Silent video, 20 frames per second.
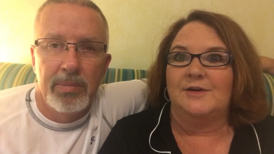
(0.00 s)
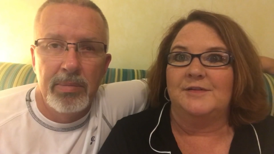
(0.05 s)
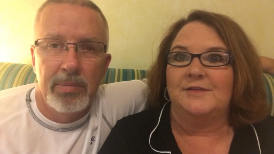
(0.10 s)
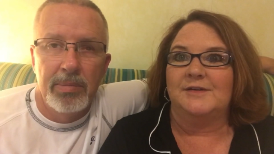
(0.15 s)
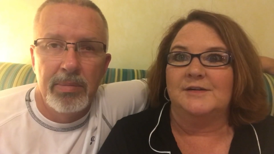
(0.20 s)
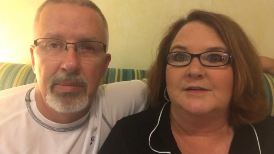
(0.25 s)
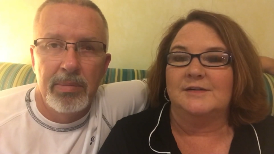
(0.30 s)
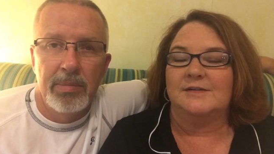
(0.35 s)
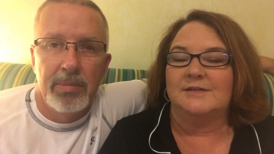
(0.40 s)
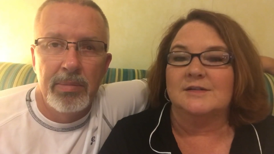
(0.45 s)
Speaker 1: and
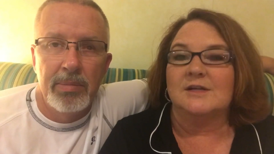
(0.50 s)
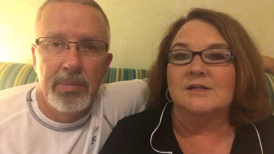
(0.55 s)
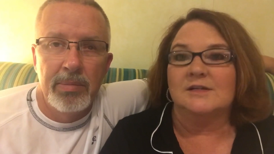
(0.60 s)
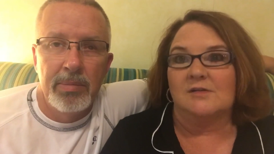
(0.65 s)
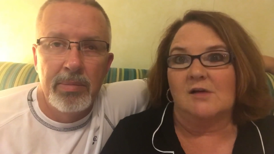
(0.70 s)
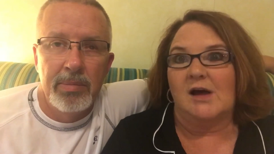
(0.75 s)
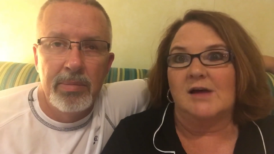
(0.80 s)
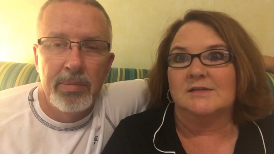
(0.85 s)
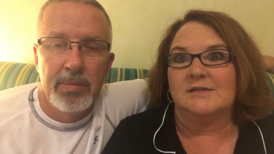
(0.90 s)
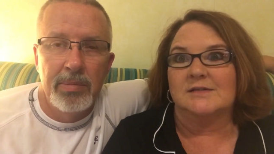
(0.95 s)
then
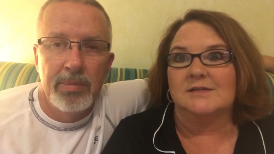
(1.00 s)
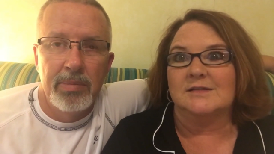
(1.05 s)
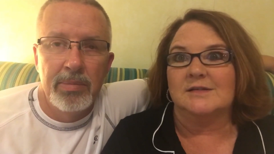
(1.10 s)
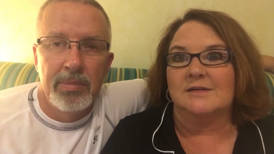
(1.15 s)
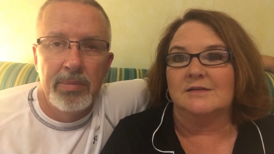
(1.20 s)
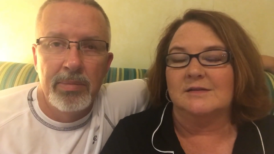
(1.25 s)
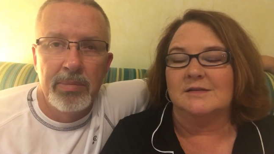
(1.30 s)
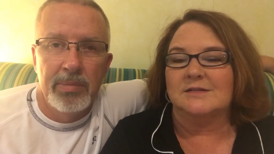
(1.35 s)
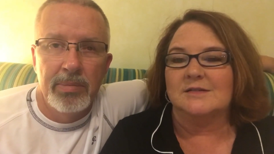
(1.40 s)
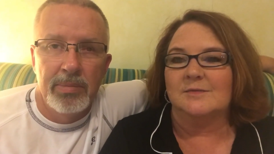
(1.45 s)
sunglasses
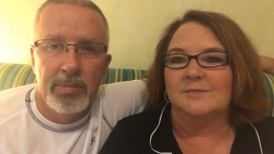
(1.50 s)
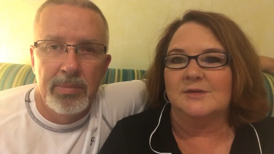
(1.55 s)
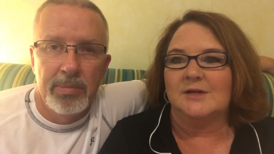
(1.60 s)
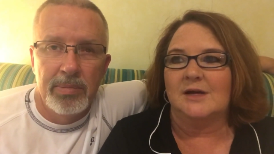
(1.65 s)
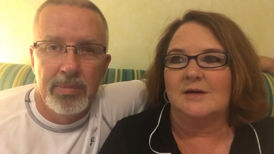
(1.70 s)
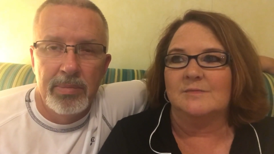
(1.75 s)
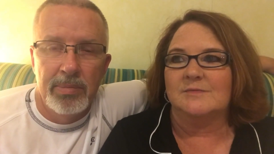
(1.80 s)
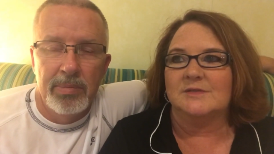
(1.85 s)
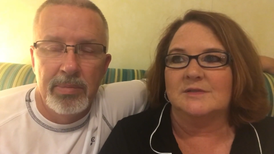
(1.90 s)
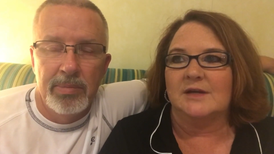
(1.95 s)
and then
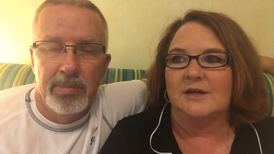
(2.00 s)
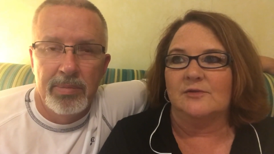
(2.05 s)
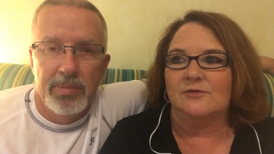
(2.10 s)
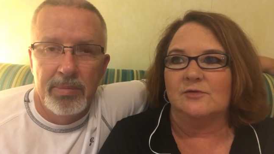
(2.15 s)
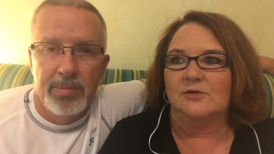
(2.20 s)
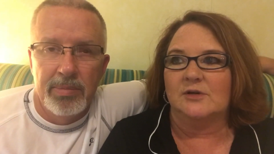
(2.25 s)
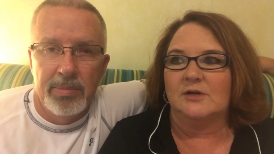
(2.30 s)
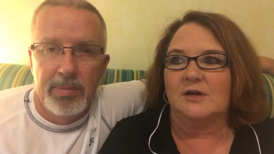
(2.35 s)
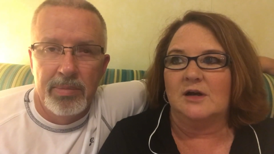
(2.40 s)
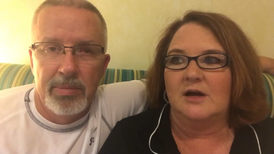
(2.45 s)
sometimes they
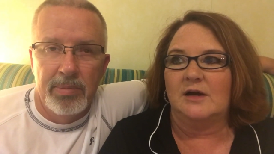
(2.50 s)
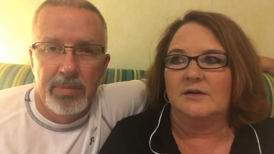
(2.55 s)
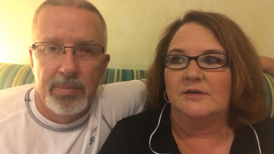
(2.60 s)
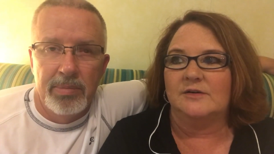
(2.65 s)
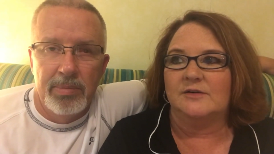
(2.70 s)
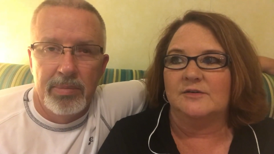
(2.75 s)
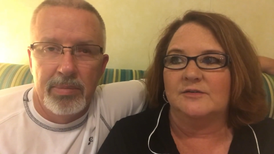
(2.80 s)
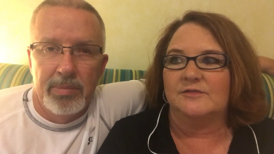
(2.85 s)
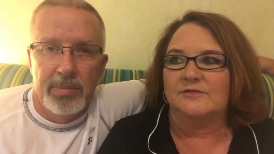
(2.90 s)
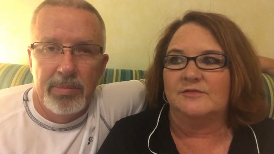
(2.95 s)
look
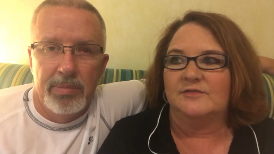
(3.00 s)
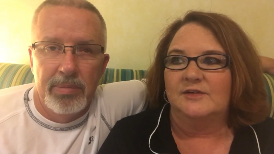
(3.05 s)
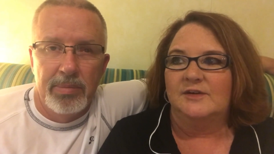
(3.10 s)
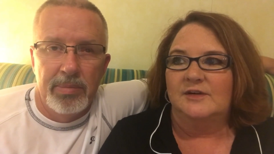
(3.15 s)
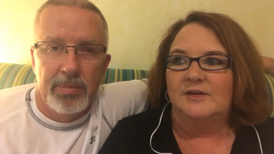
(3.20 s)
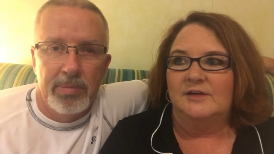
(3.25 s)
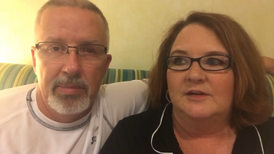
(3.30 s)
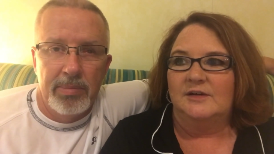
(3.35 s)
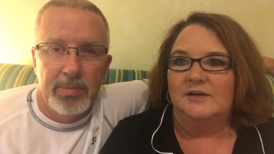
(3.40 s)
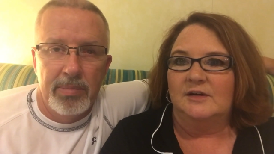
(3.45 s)
kind of
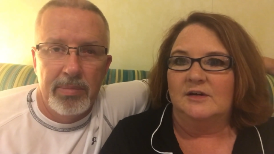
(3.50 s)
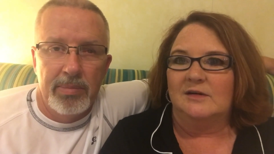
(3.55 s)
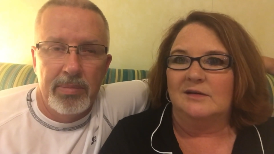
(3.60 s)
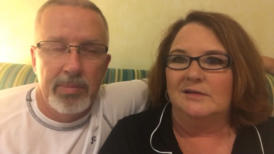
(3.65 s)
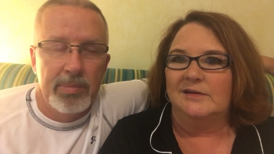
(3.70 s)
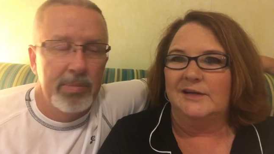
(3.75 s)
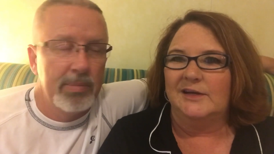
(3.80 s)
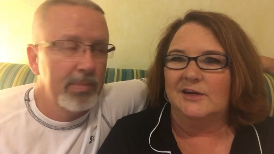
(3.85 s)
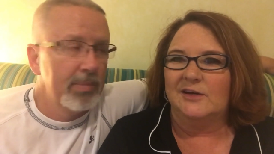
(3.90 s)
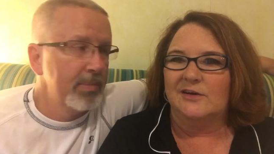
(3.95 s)

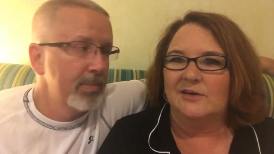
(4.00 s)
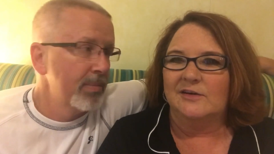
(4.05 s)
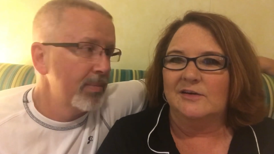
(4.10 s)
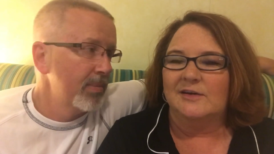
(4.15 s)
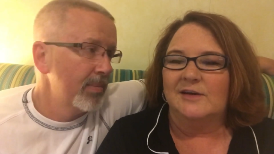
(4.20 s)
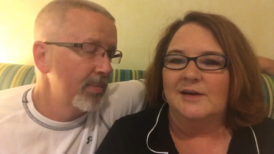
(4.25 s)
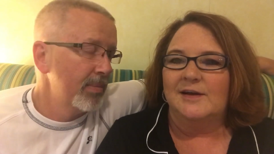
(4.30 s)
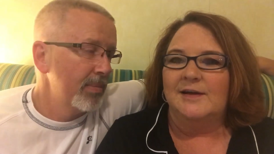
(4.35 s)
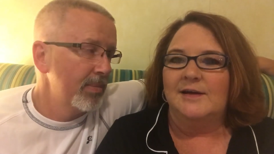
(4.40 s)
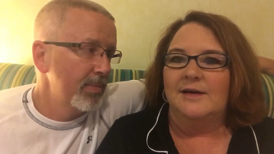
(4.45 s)
clear
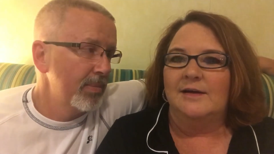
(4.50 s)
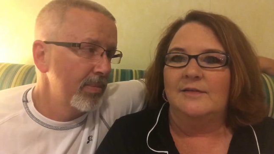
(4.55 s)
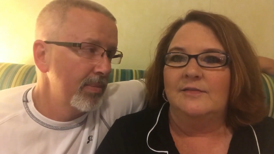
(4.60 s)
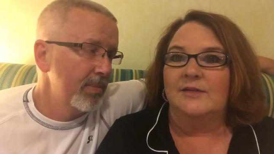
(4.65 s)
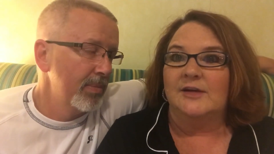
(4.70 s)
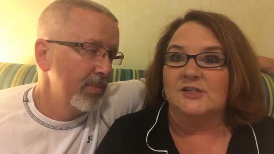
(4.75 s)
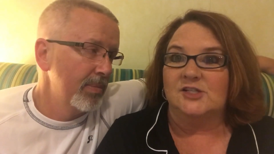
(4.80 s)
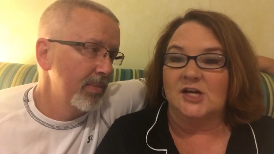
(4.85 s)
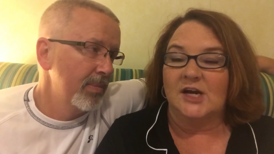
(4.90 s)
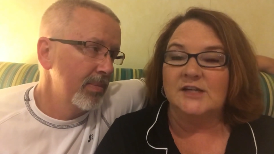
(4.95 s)

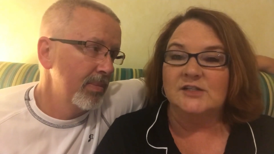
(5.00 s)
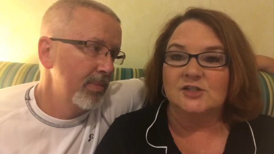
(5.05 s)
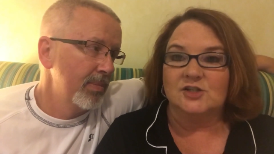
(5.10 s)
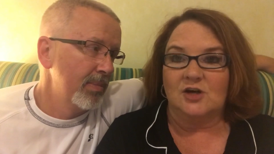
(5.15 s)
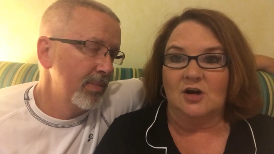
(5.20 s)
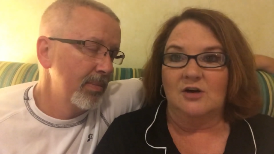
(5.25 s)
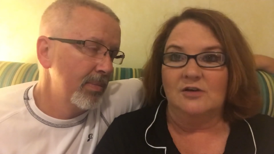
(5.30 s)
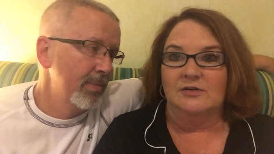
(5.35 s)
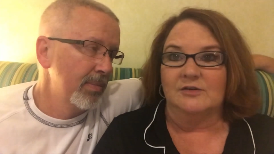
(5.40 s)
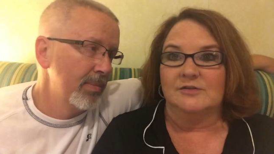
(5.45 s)
they
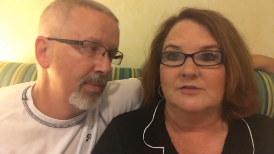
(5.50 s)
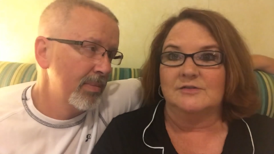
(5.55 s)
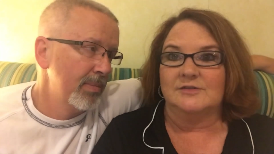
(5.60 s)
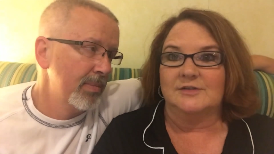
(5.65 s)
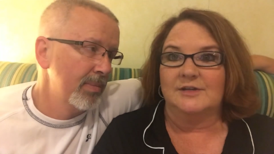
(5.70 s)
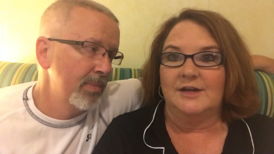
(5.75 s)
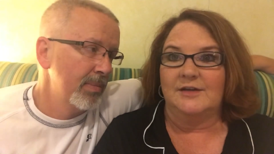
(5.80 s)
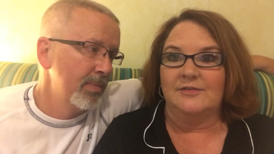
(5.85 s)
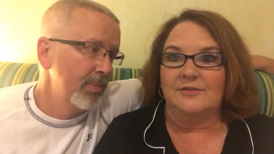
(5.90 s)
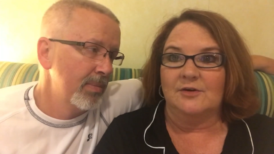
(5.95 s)
change
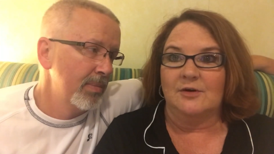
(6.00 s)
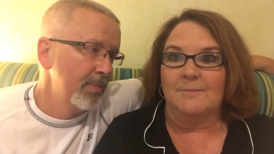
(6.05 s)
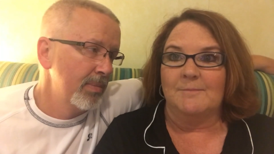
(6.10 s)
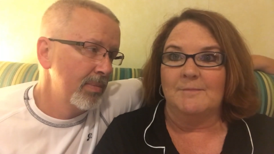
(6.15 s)
colors and they're